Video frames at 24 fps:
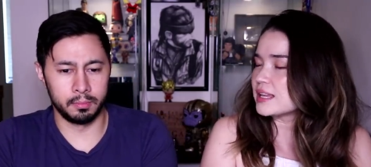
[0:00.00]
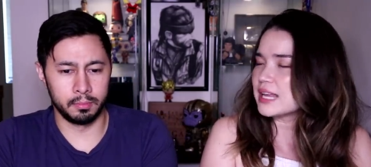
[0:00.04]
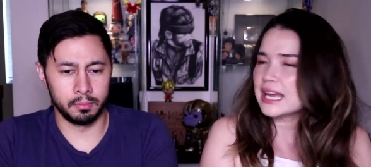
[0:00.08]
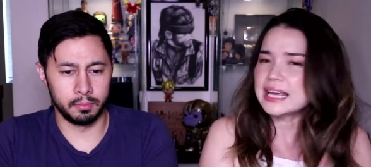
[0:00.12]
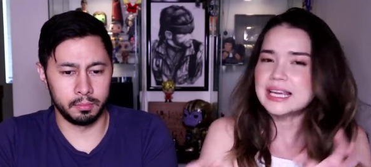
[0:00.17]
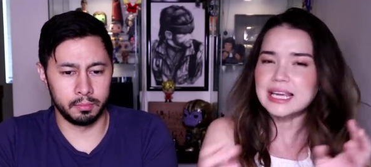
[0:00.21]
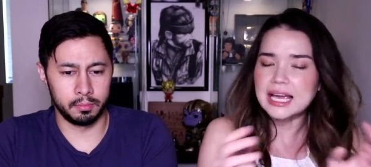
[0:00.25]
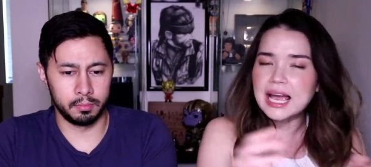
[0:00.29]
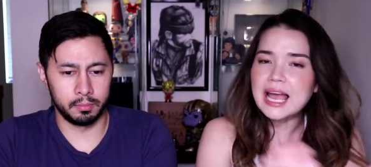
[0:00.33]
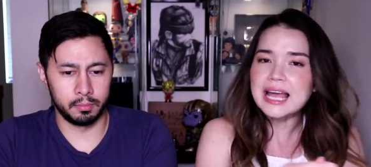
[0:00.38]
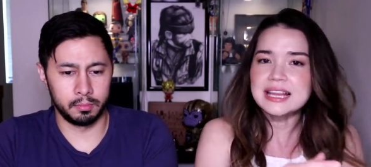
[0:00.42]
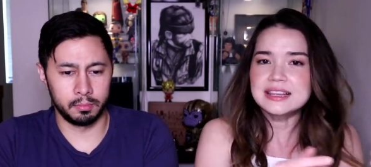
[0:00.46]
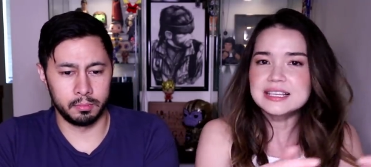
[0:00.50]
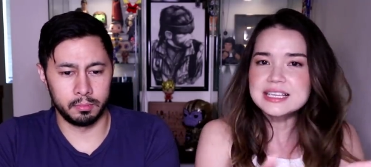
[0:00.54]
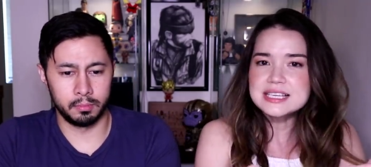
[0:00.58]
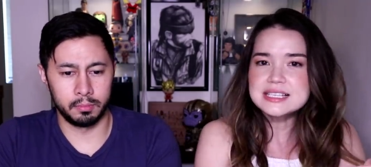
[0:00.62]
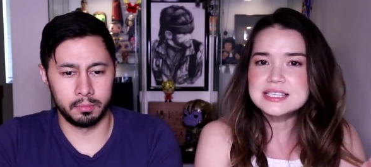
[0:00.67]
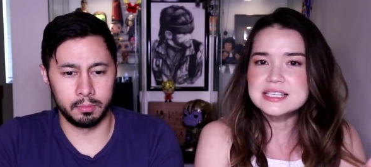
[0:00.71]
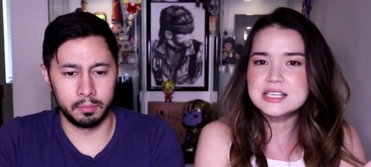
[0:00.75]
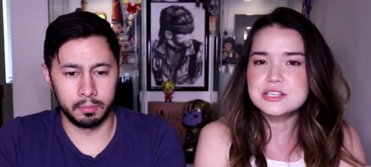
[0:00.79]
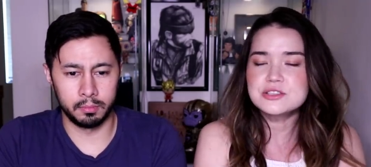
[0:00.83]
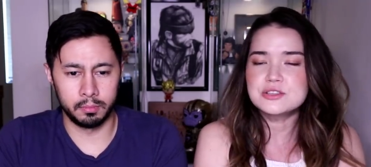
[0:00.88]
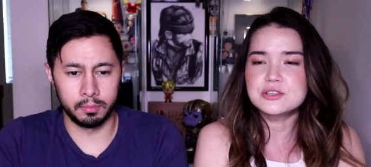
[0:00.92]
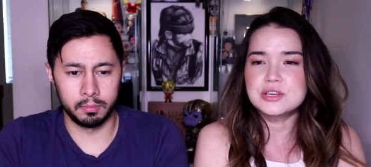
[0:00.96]
Speaker 1: like at
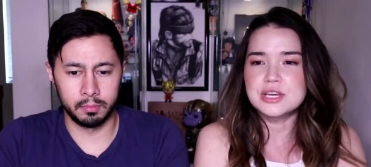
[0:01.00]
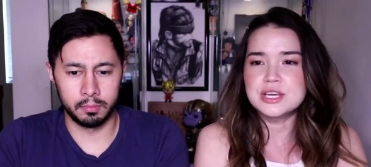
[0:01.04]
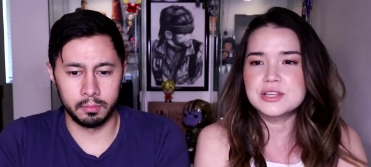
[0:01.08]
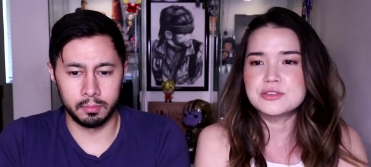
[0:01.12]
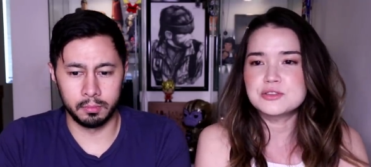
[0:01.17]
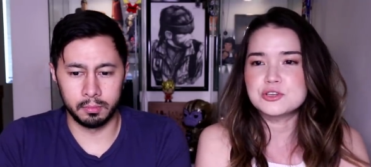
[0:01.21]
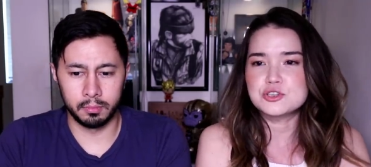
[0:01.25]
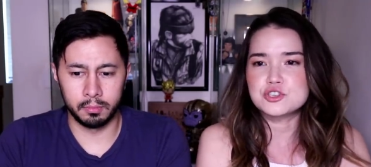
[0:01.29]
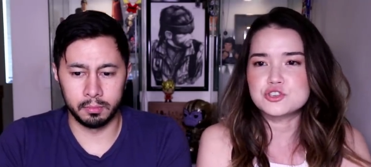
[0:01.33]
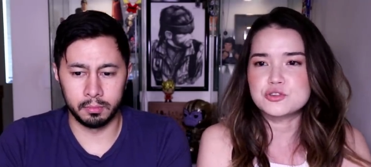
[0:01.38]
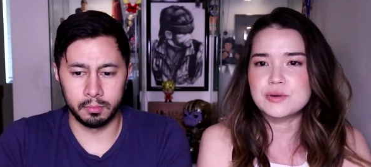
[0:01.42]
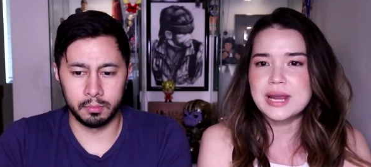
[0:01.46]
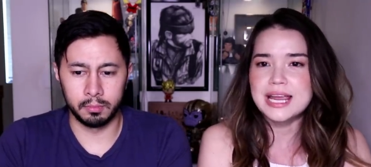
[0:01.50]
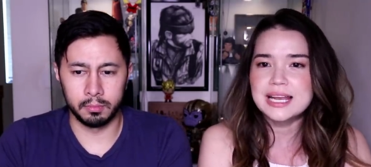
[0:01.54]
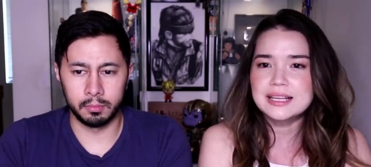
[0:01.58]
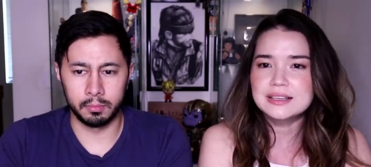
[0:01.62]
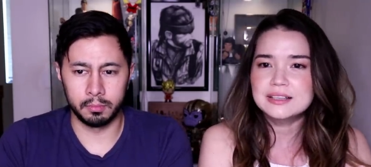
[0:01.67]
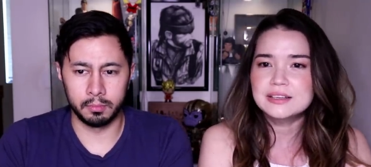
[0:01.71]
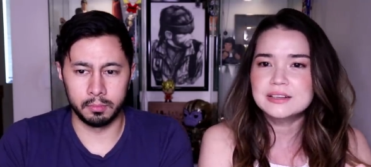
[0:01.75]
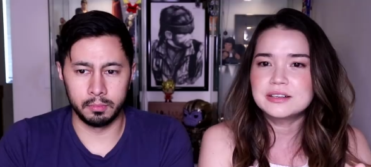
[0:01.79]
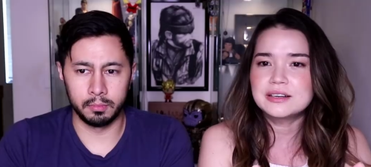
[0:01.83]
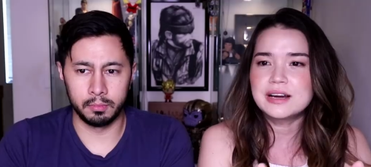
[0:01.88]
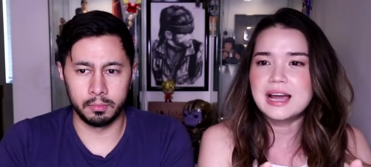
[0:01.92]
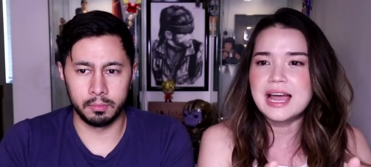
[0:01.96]
least in the in the
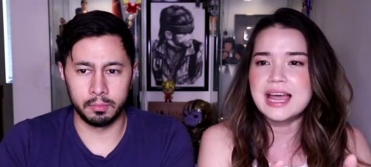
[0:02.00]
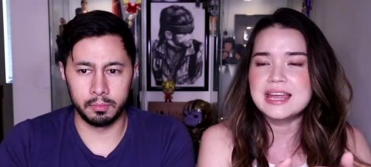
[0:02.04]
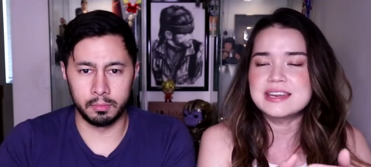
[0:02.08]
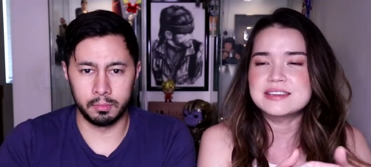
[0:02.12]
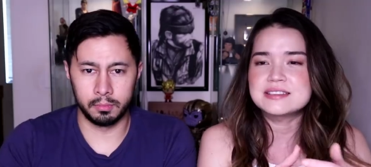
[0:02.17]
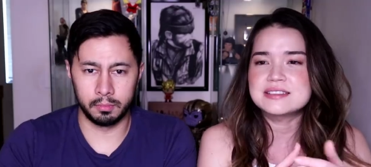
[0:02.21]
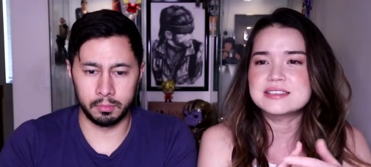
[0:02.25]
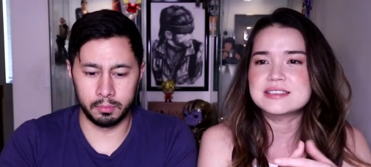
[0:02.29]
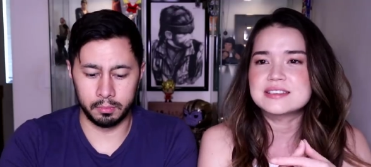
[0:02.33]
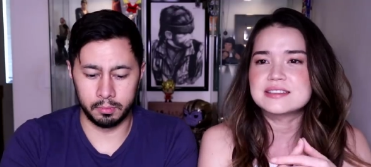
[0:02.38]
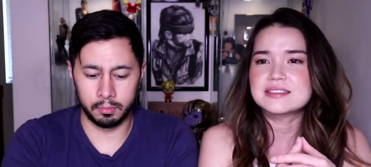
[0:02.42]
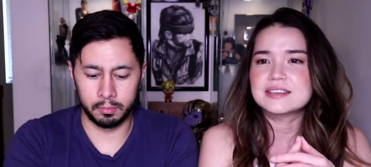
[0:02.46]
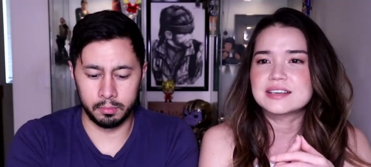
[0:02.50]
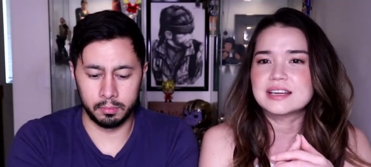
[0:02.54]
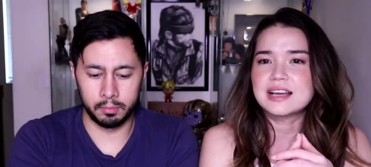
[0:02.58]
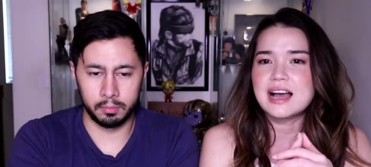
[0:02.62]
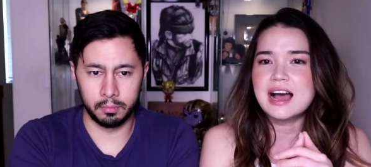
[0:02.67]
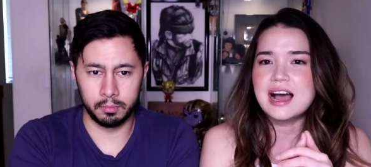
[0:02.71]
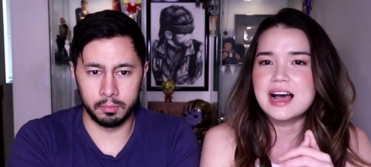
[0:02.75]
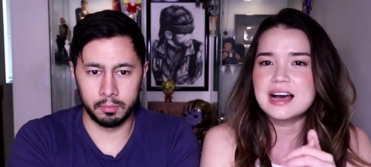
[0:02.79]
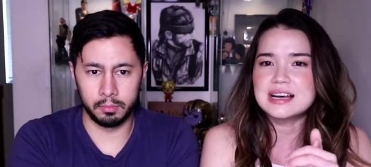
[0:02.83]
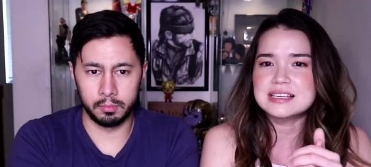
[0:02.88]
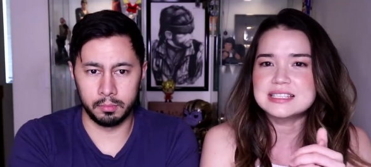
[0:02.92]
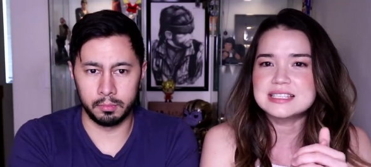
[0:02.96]
trailer and the
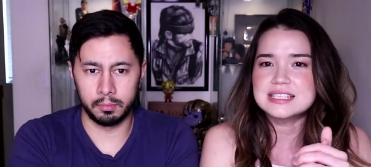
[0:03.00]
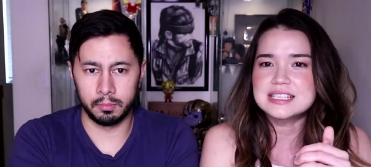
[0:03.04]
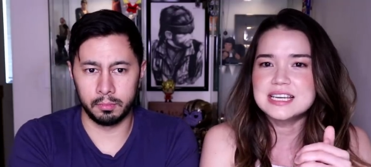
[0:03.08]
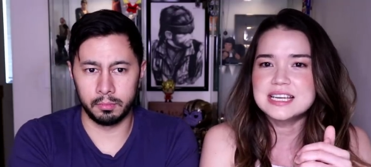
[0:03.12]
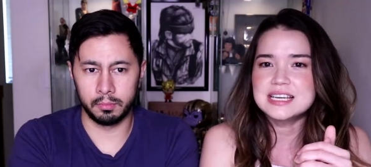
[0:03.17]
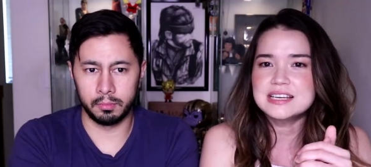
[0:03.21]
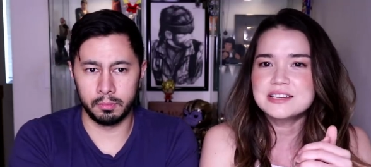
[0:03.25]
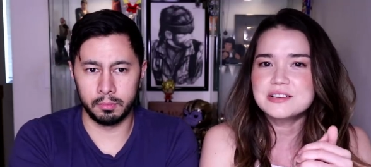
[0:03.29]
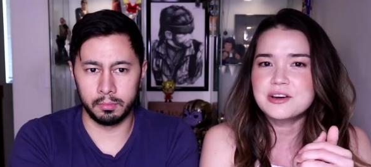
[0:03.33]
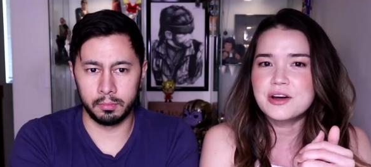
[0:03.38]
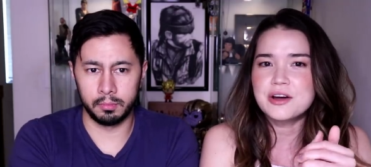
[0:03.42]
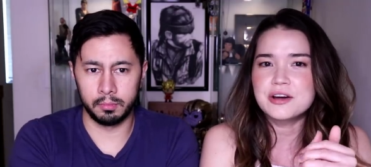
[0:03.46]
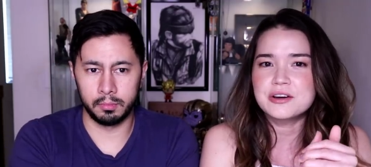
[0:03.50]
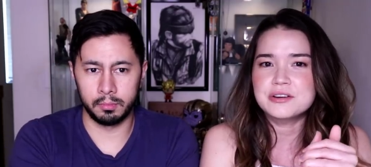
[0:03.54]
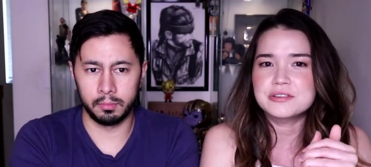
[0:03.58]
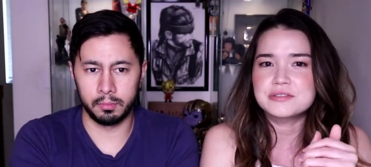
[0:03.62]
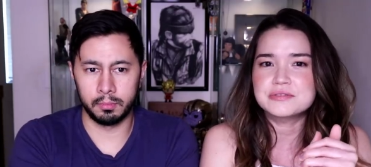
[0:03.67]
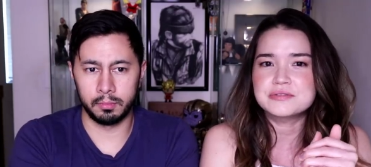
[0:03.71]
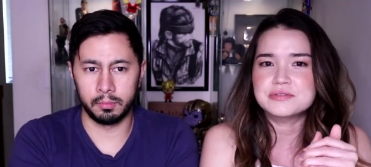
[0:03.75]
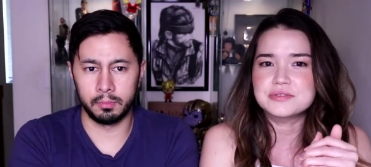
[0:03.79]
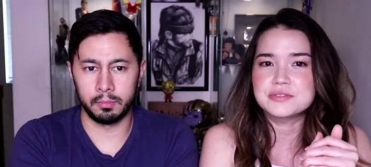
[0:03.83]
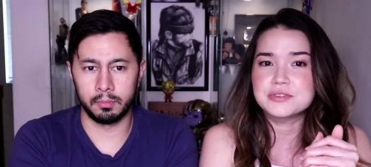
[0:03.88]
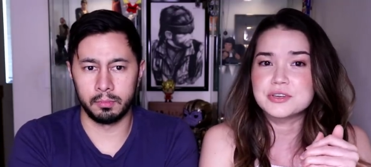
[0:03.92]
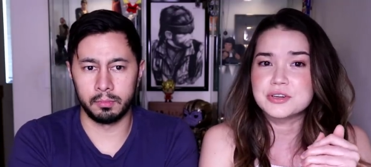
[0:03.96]
casting
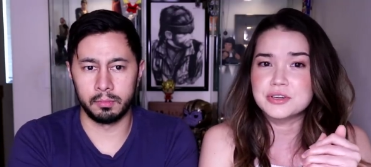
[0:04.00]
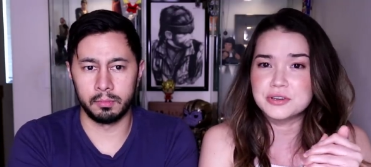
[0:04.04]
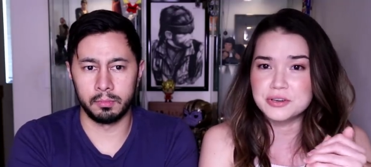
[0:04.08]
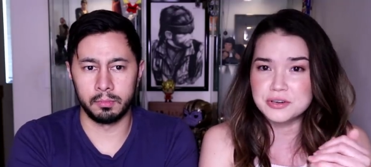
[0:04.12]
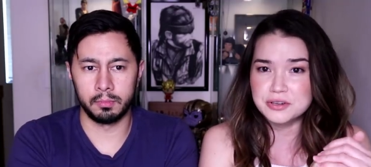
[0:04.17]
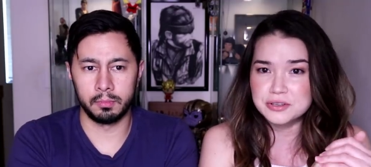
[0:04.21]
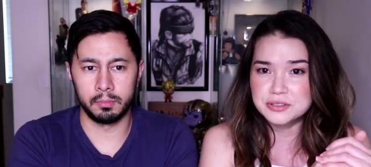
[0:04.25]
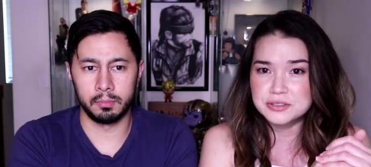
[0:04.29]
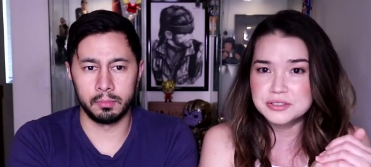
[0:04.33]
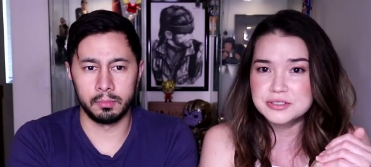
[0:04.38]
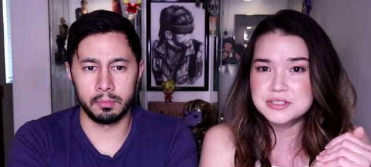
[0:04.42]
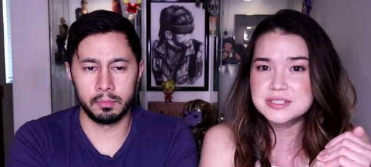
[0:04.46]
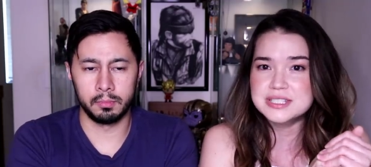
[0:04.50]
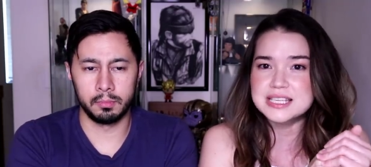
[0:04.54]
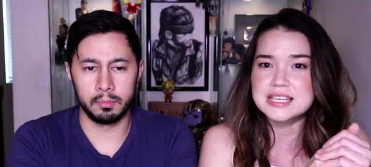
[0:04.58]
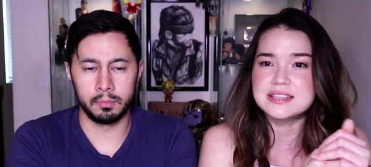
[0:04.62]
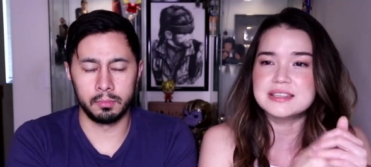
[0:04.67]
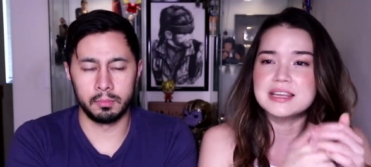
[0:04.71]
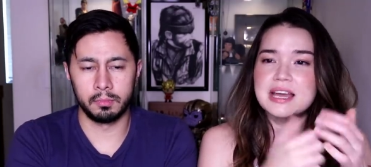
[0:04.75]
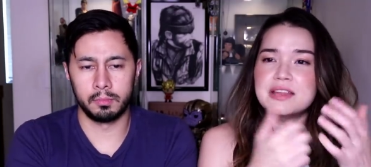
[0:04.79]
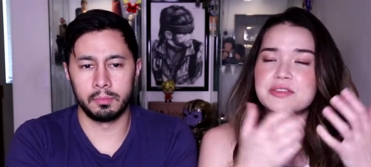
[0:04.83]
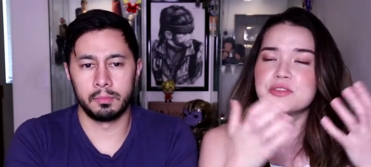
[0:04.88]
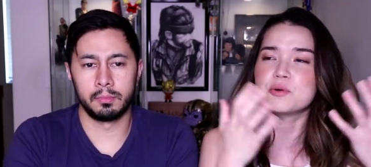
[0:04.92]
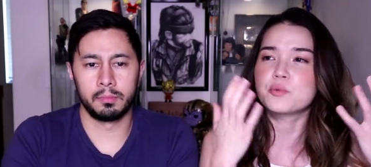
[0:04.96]
of the girls
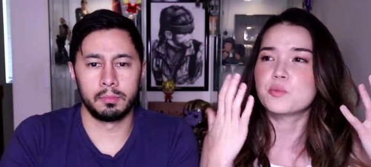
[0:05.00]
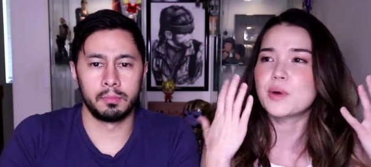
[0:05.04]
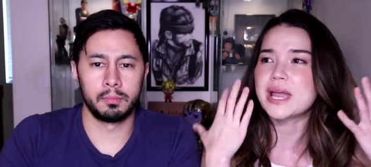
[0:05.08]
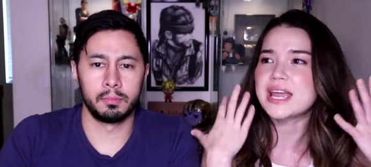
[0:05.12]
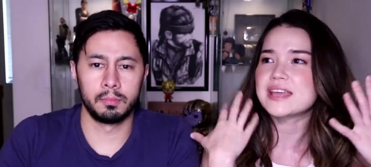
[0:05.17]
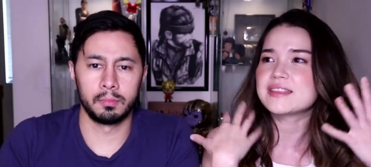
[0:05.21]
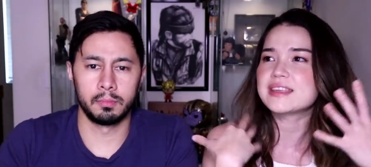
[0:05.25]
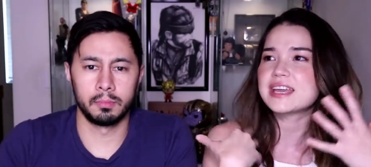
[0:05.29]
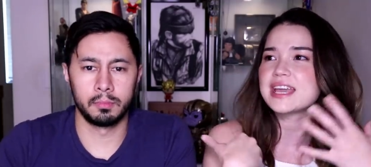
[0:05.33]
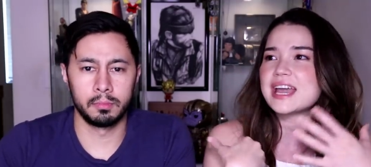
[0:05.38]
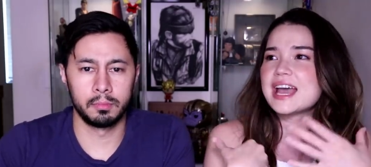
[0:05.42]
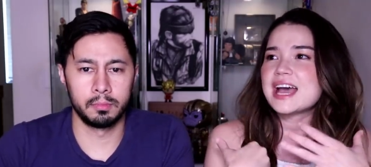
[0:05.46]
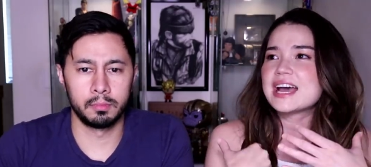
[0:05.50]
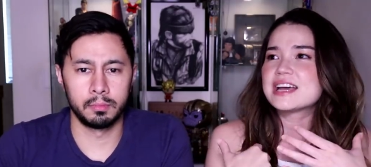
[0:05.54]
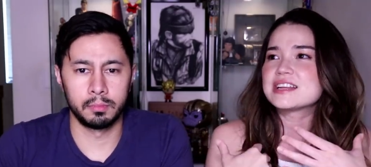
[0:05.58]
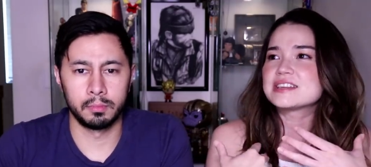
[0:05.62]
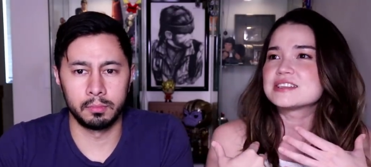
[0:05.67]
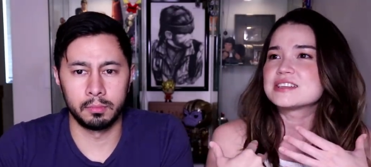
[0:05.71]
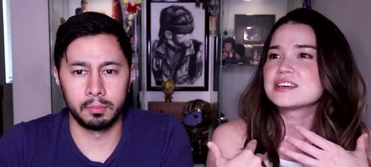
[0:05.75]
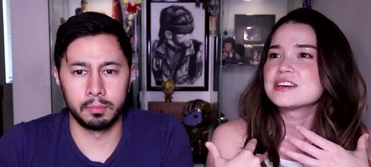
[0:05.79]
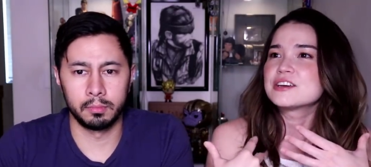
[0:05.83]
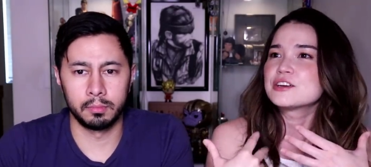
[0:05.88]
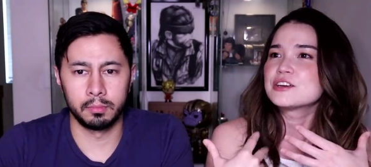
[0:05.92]
and and the way they had